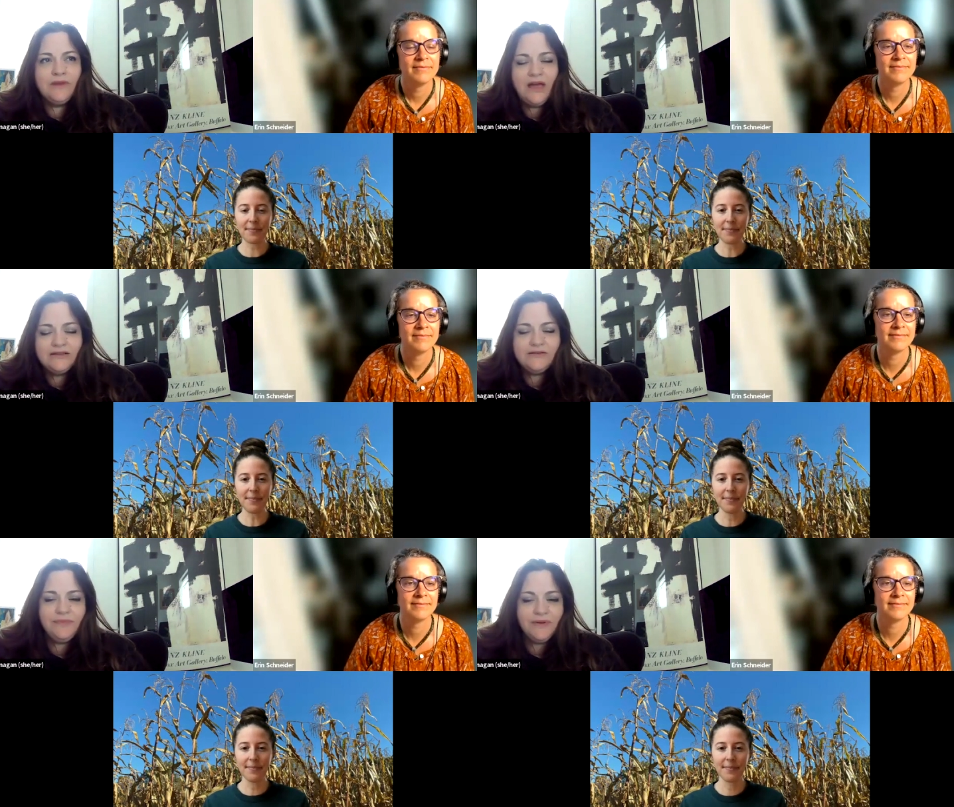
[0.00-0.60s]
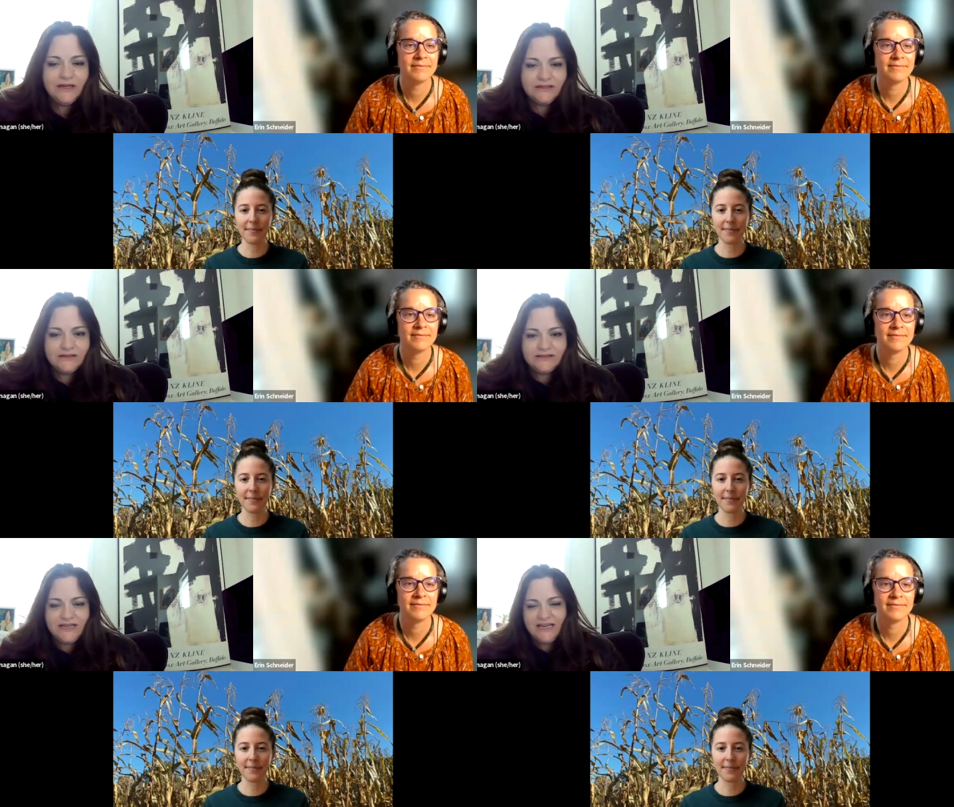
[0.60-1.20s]

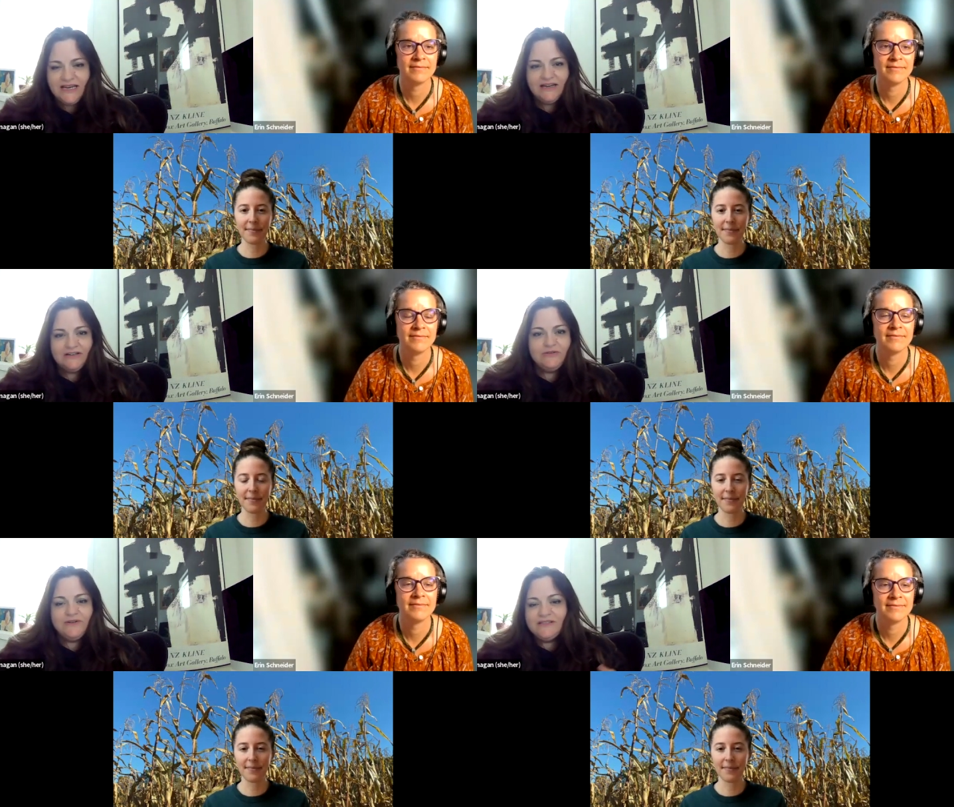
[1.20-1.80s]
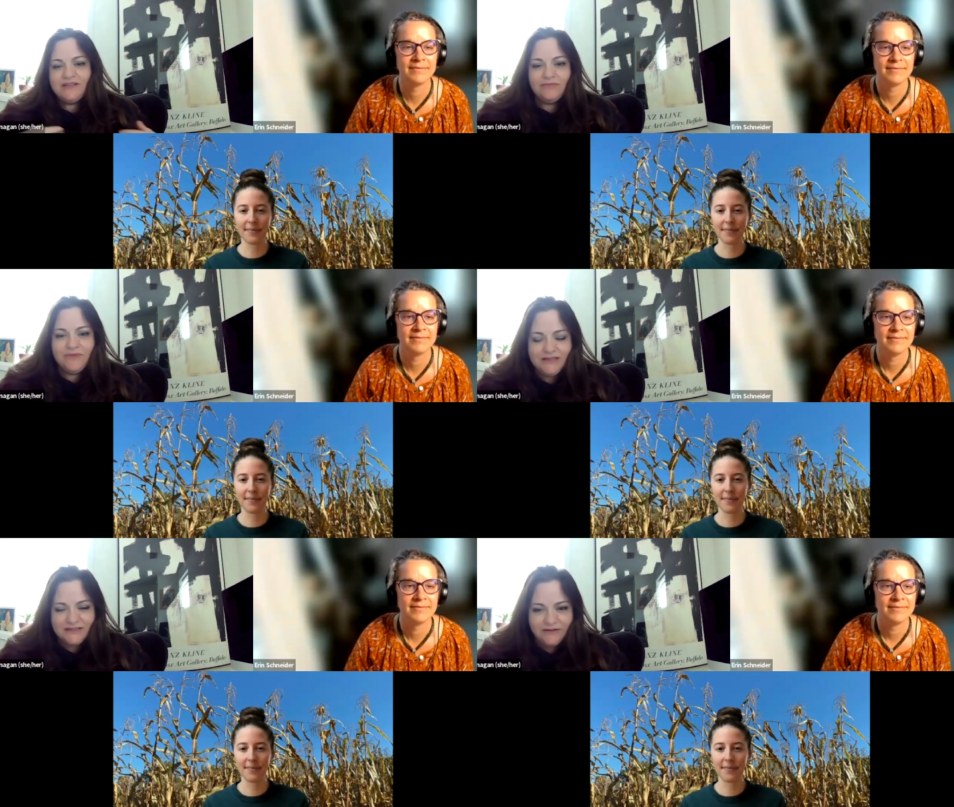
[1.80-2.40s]
Speaker 1: contemplating taking doing
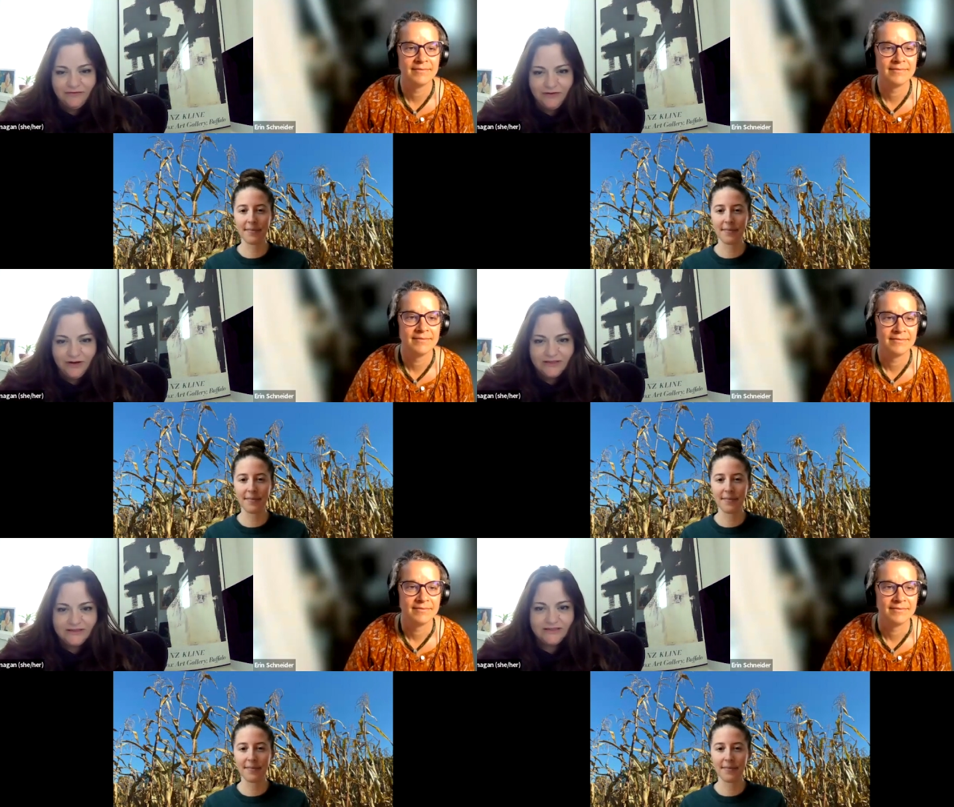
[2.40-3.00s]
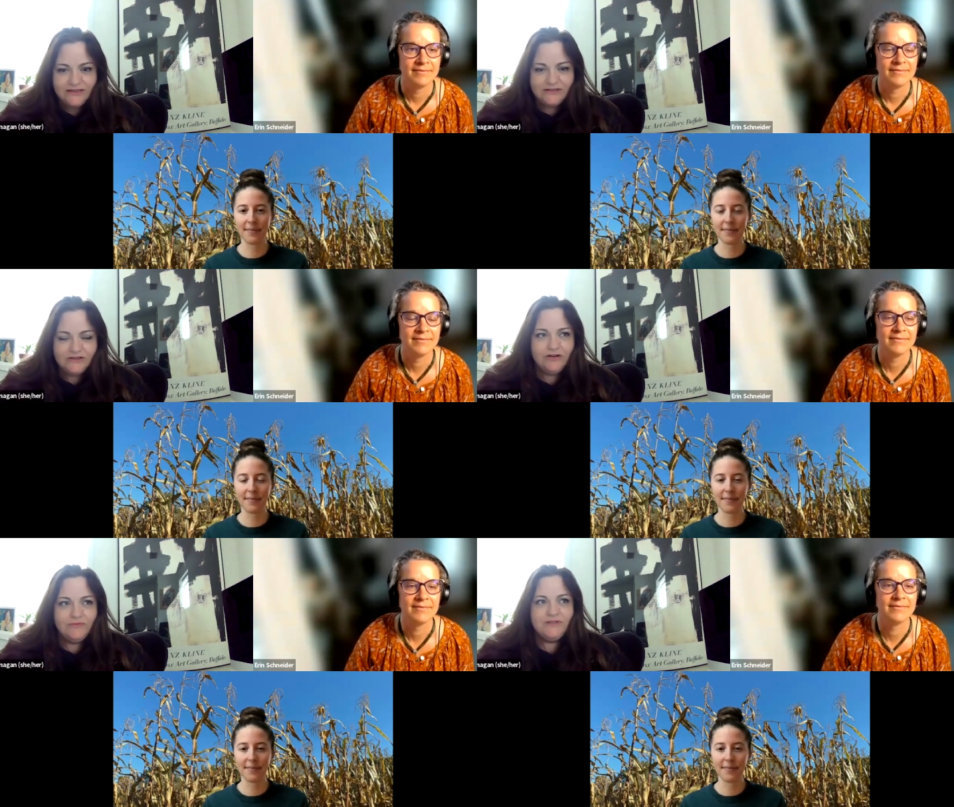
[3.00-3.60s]
something different in
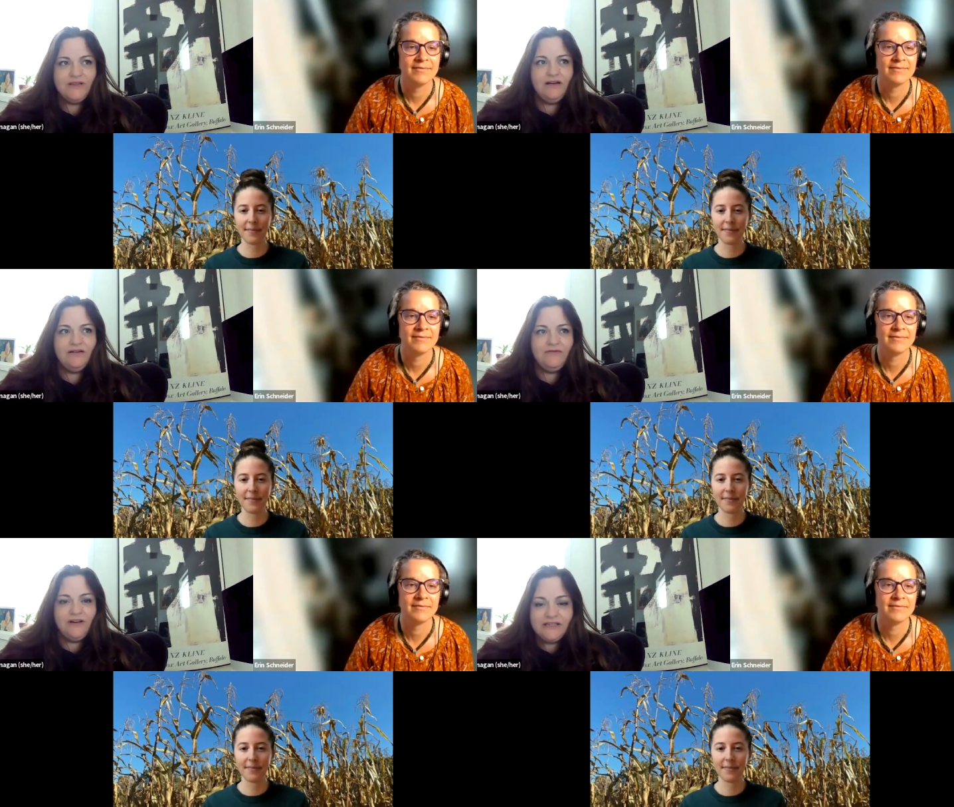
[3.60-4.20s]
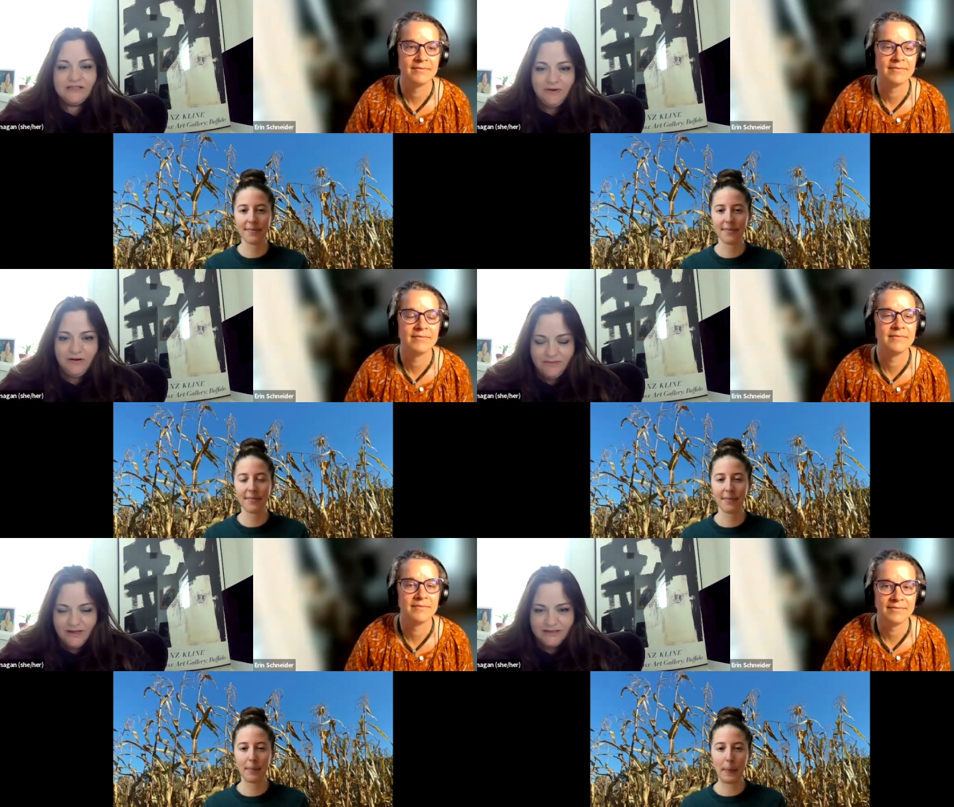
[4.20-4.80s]
terms of an
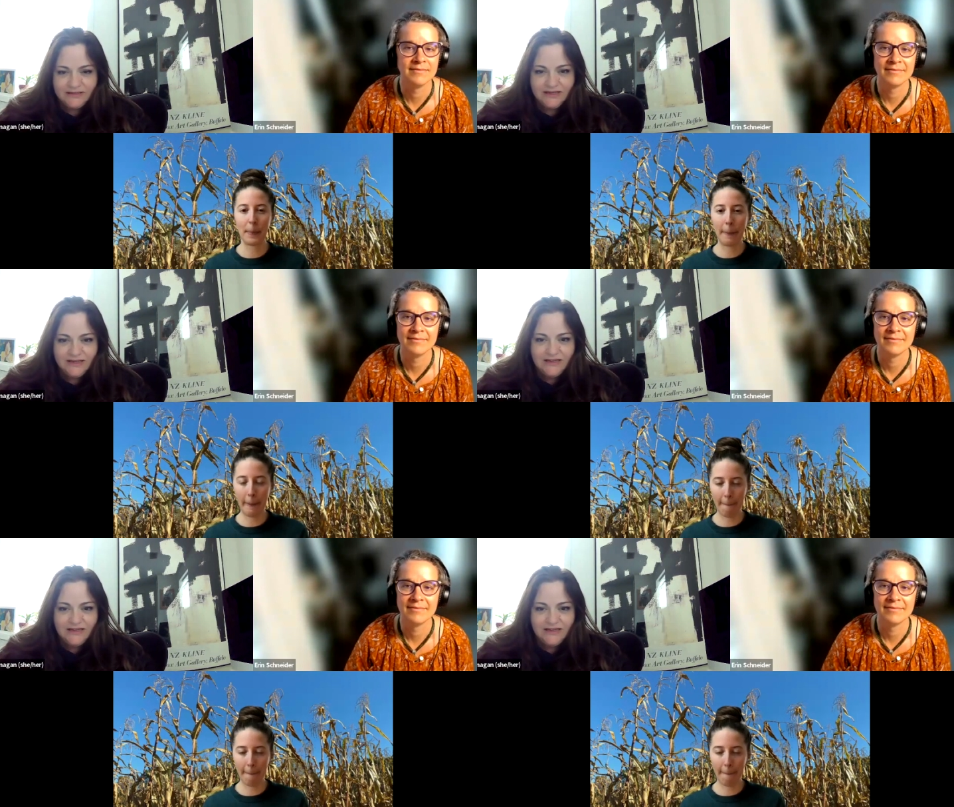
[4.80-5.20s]
experiment